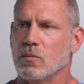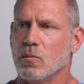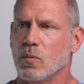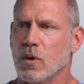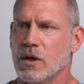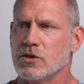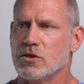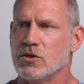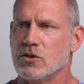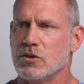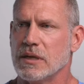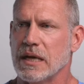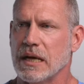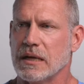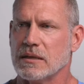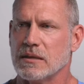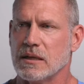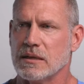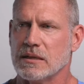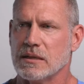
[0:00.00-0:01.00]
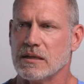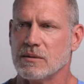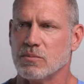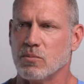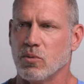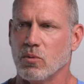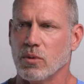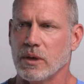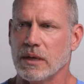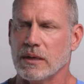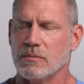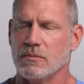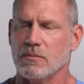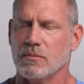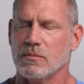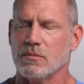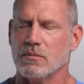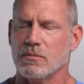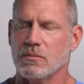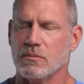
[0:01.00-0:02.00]
Once you get to this point,
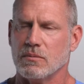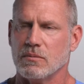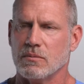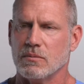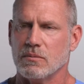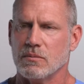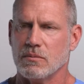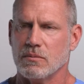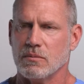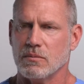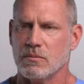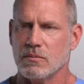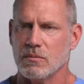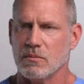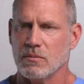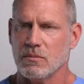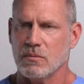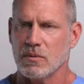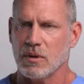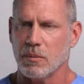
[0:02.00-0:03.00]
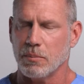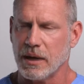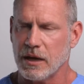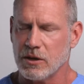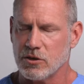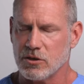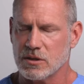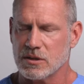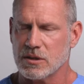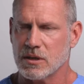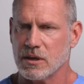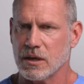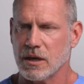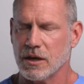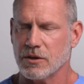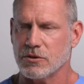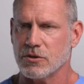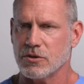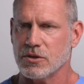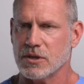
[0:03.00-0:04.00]
the patient's going to
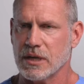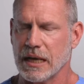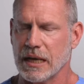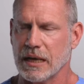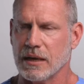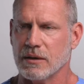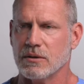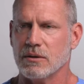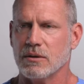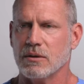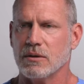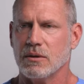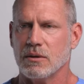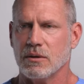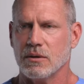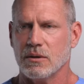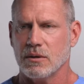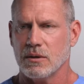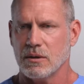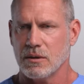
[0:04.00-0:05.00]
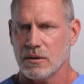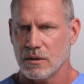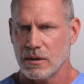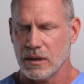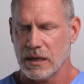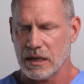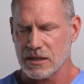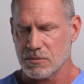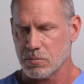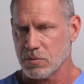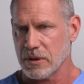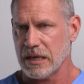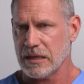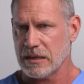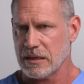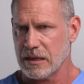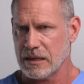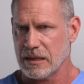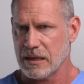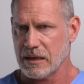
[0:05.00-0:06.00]
understand.
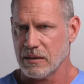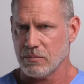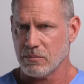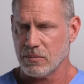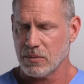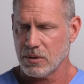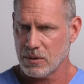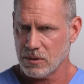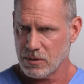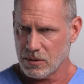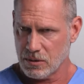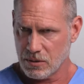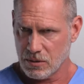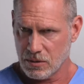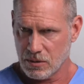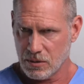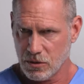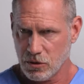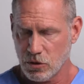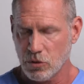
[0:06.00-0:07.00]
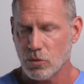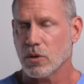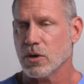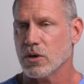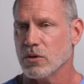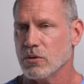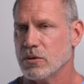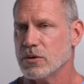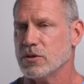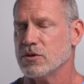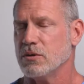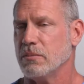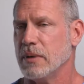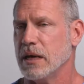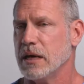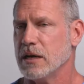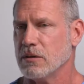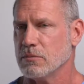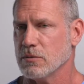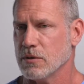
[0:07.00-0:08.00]
Explain to them you are going to
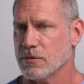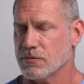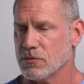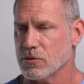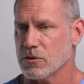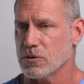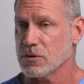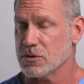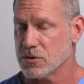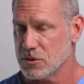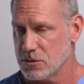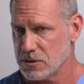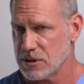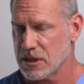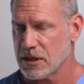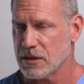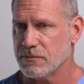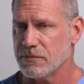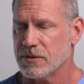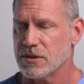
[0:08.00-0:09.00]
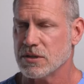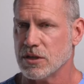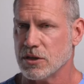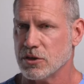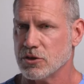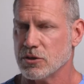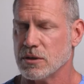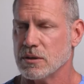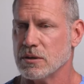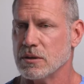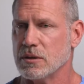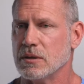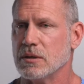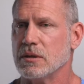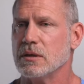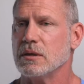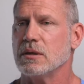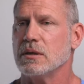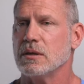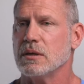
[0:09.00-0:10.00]
make a referral to their physician
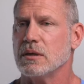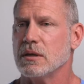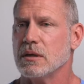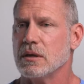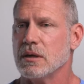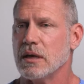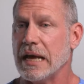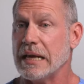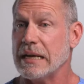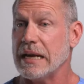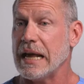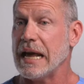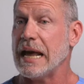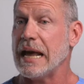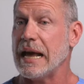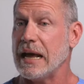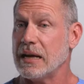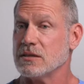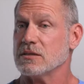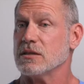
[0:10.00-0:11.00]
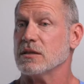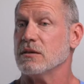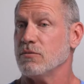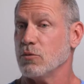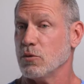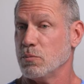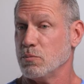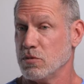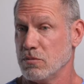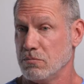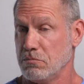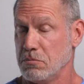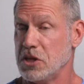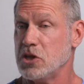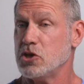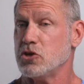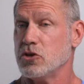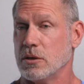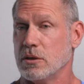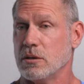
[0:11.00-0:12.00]
and ask for
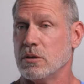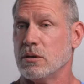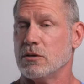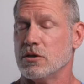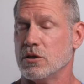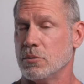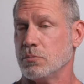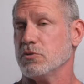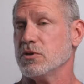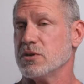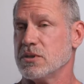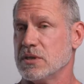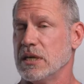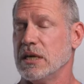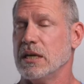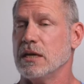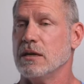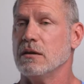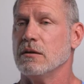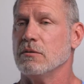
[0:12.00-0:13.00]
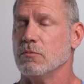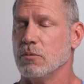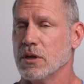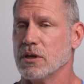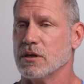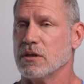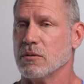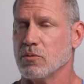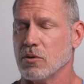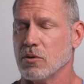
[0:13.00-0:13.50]
permission to proceed with the